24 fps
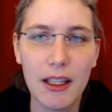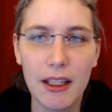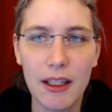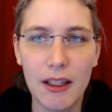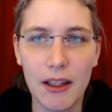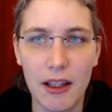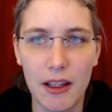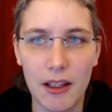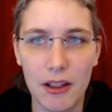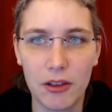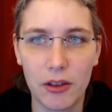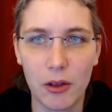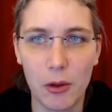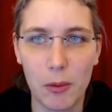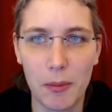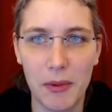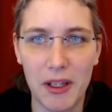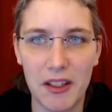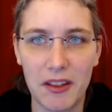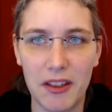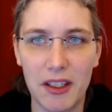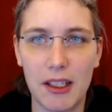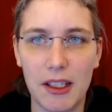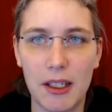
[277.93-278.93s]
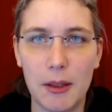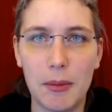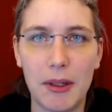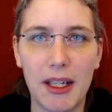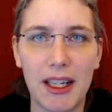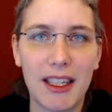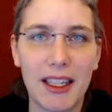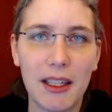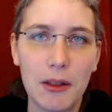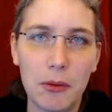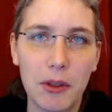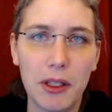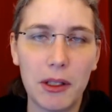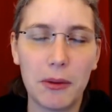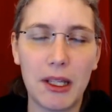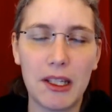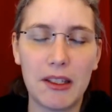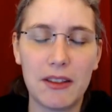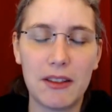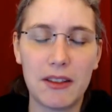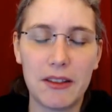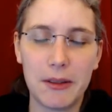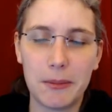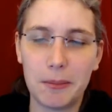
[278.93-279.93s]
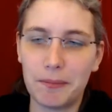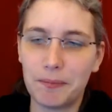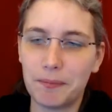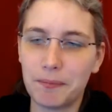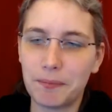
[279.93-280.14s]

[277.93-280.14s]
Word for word: Uh, so basically, plugin requests